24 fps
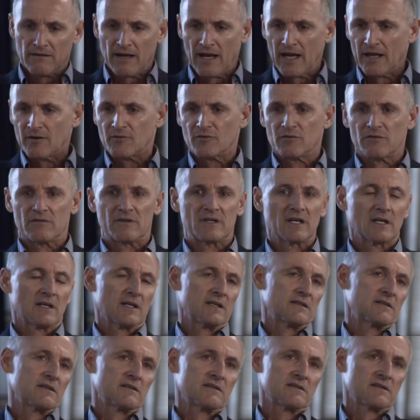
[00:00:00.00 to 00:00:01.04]
uh, Andrew
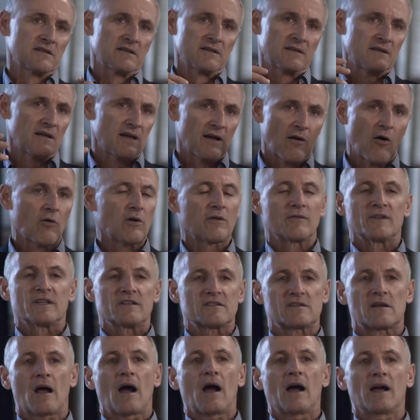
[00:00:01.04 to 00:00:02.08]
Gillies's, and uh, all of
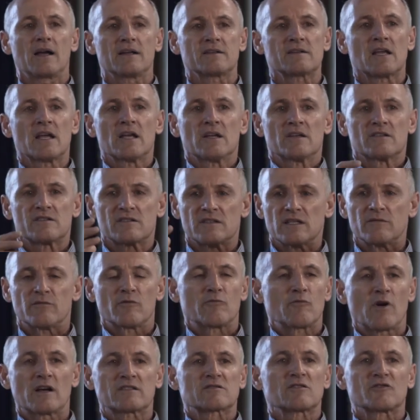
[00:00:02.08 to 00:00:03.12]
these guys,
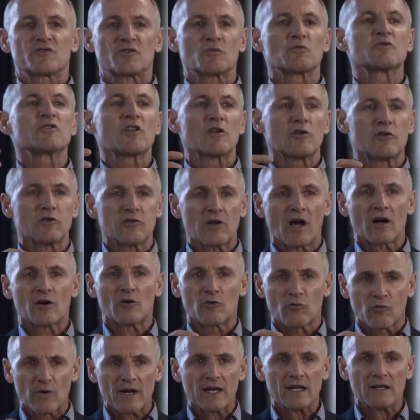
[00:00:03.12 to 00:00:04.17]
Stephen Russell's. There was a, a
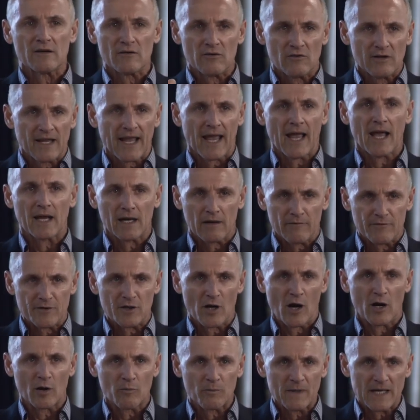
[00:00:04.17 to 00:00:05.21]
great gang of
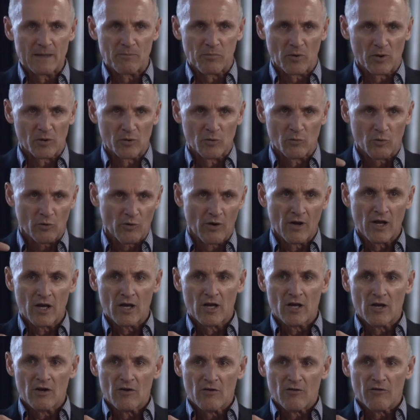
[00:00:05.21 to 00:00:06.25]
young people who were
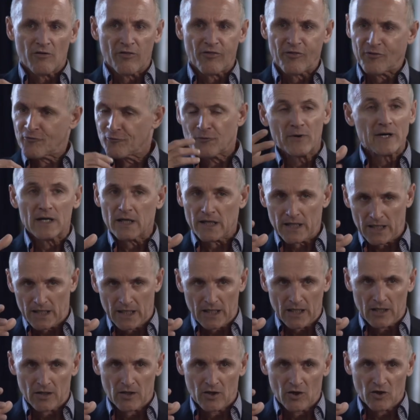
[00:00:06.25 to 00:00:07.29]

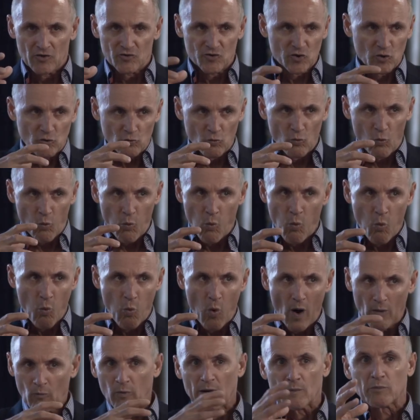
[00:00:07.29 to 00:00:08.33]
thrilling to
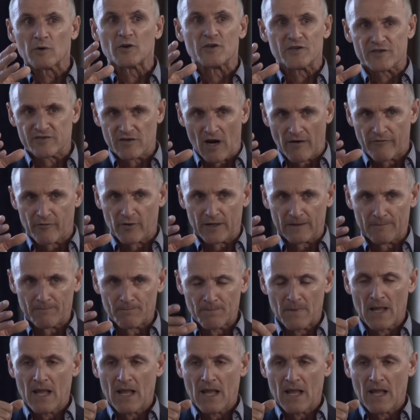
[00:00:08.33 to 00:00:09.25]
what we were discovering.